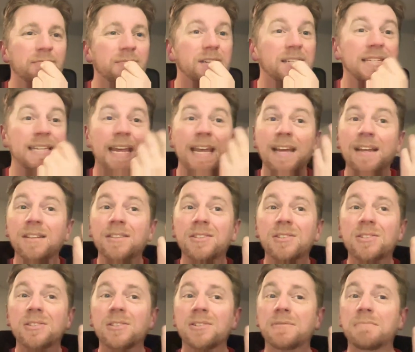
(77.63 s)

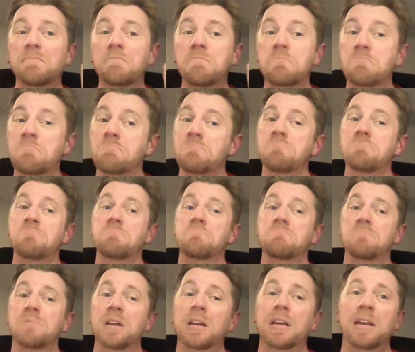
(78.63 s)
Dance.
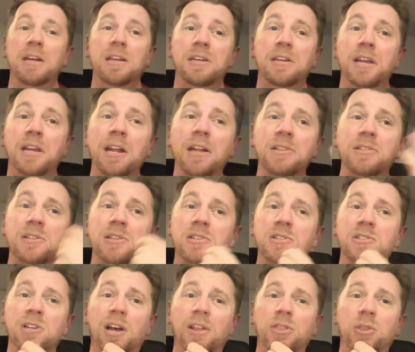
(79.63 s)
Dance is
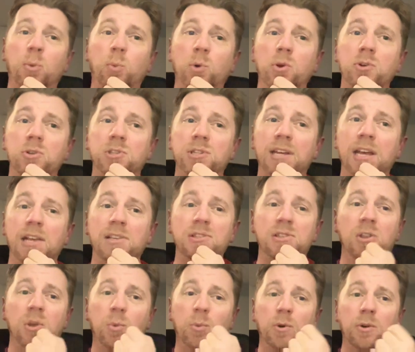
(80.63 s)
not the worst guess
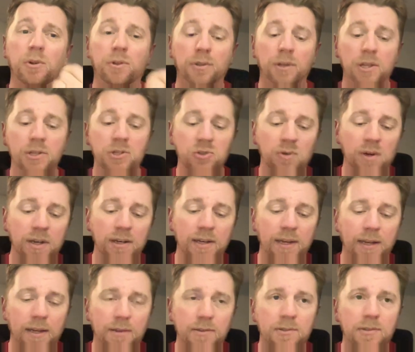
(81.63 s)
in the world. Let's try
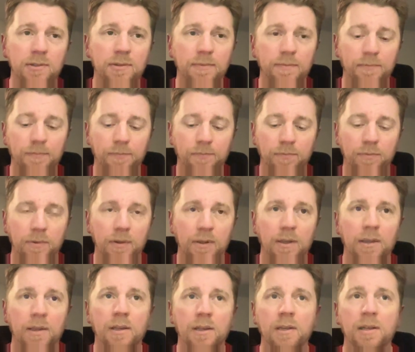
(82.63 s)
dance.
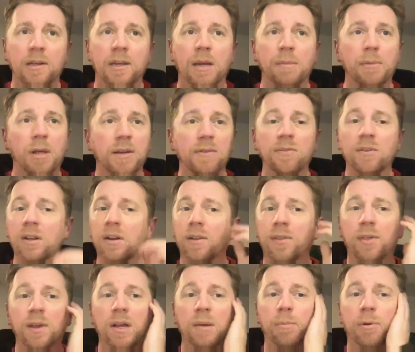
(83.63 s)
I'm not even going to
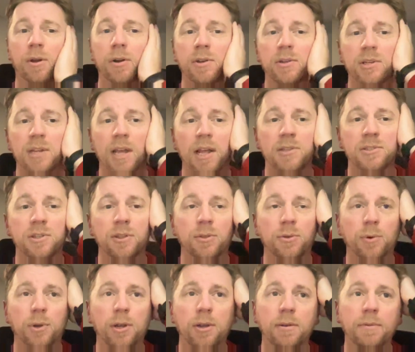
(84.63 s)
think about it. Dance in
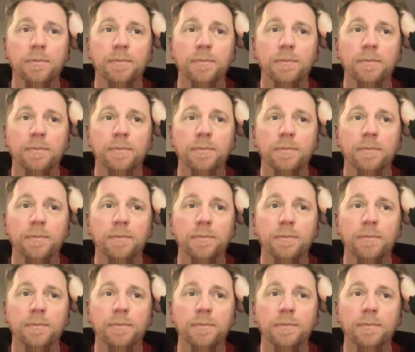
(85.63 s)
3?